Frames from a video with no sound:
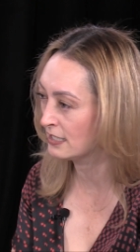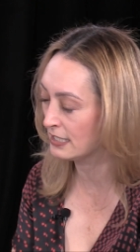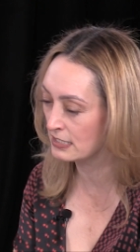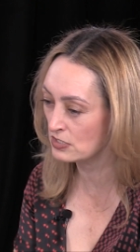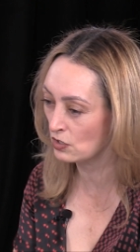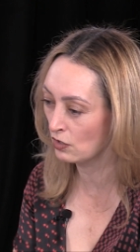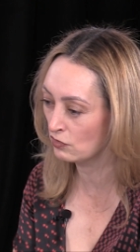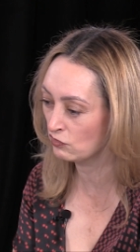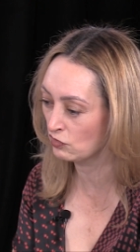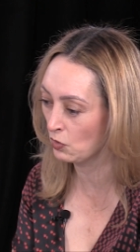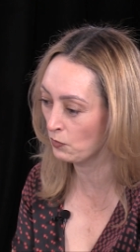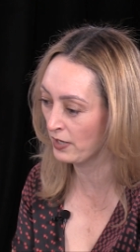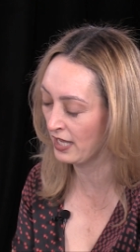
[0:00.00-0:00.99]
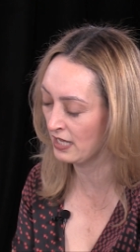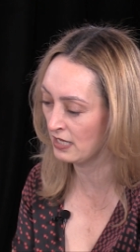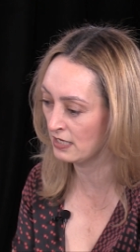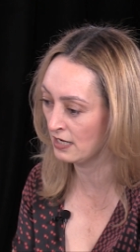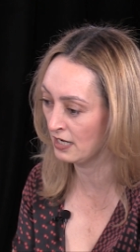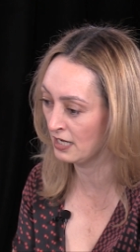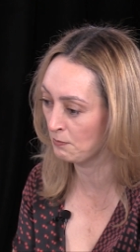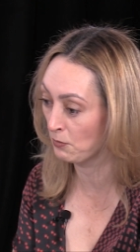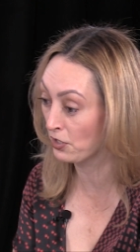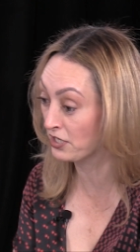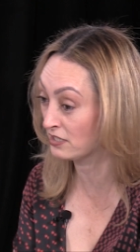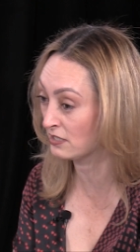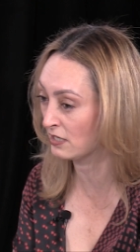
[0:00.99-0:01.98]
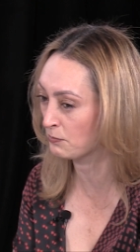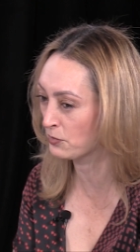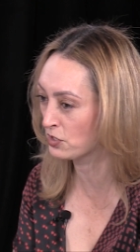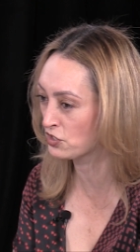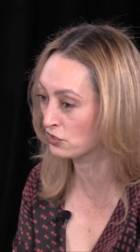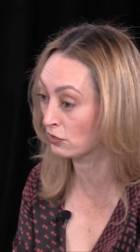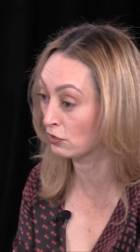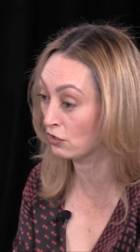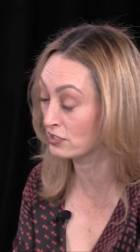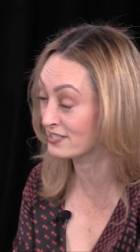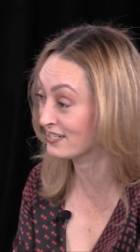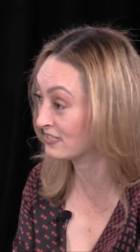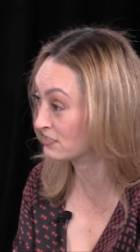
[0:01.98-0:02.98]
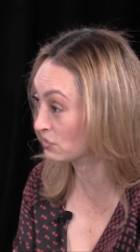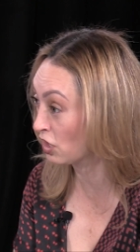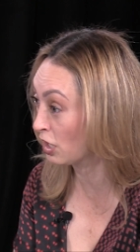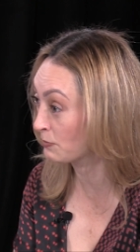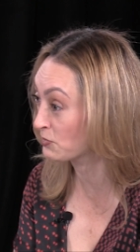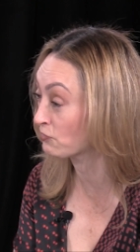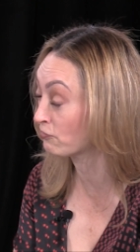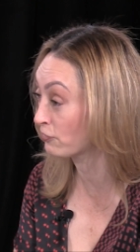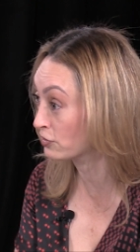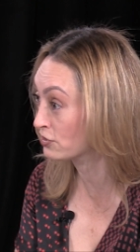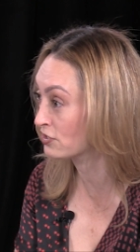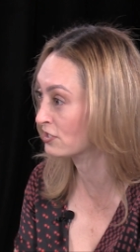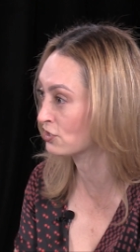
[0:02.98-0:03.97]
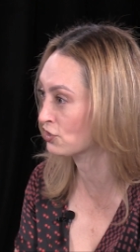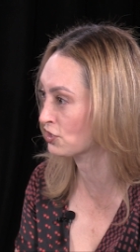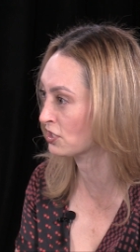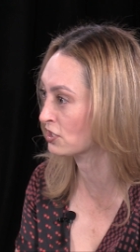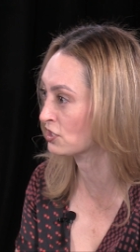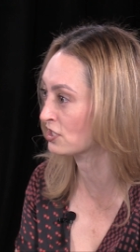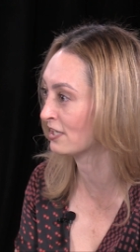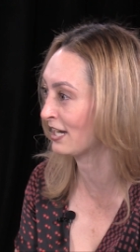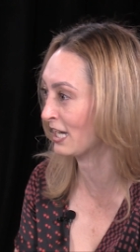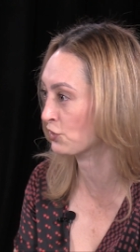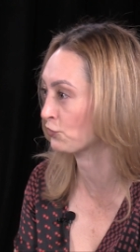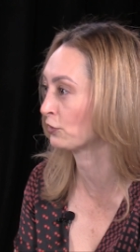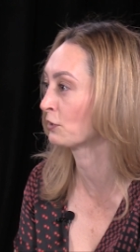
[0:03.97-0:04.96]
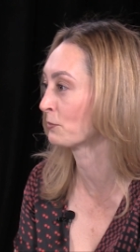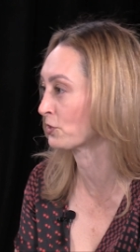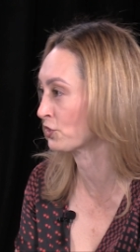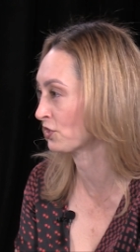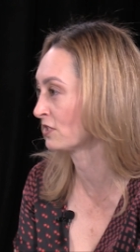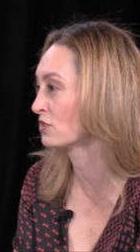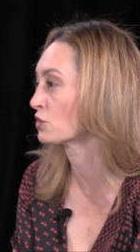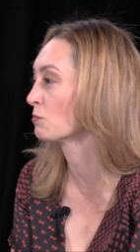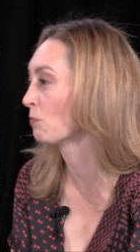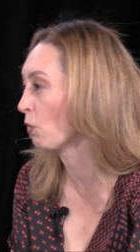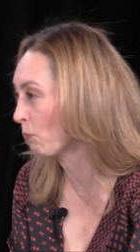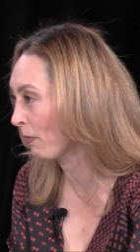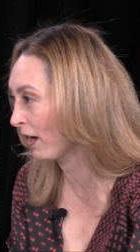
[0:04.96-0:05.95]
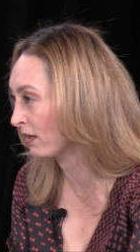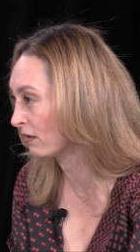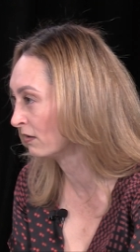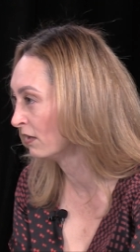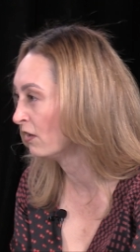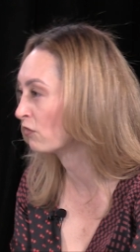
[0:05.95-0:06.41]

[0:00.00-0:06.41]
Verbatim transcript: It's also a uh, market that emerged along desktops versus just natural immersion into mobile.